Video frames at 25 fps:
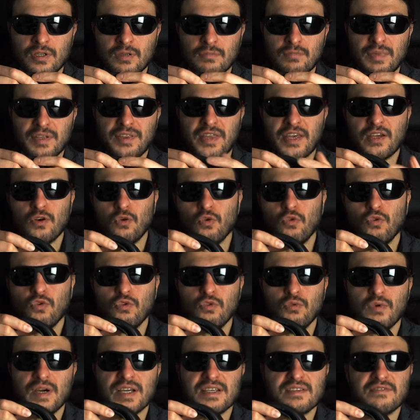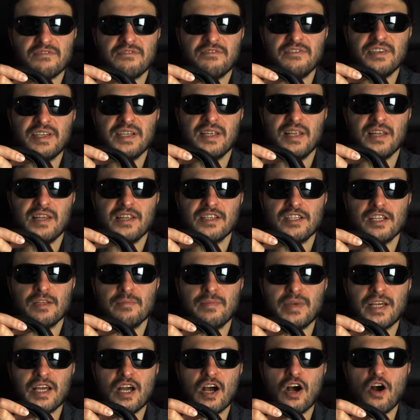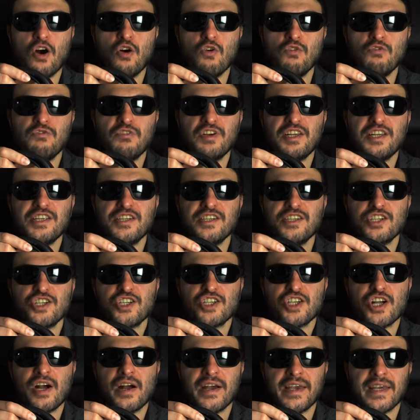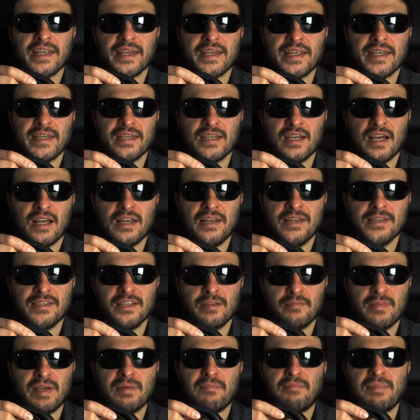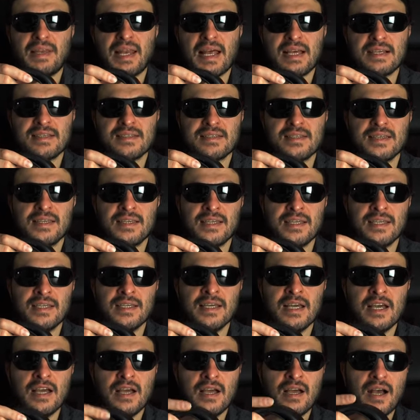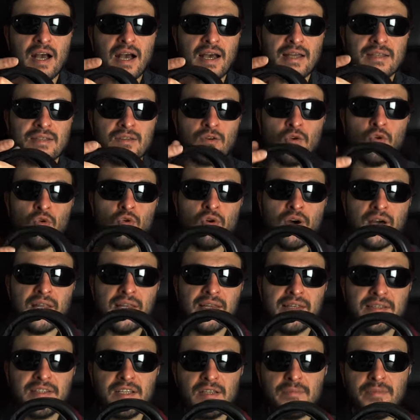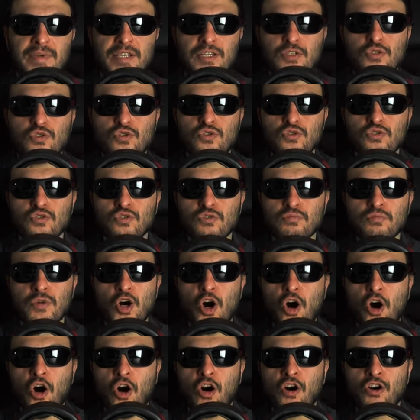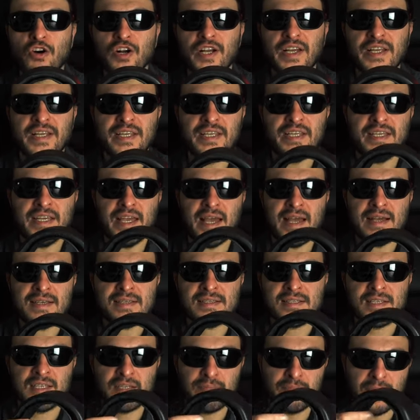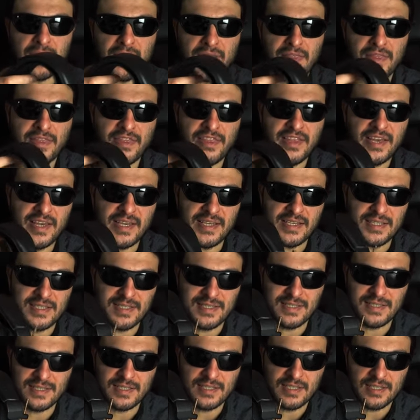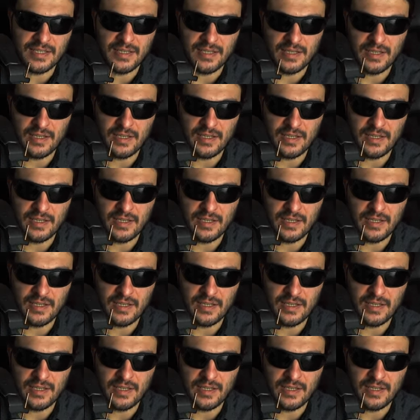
but they always feel a little bit overly shiny, a little bit plasticky, and or a little bit too mahogany-esque. But this,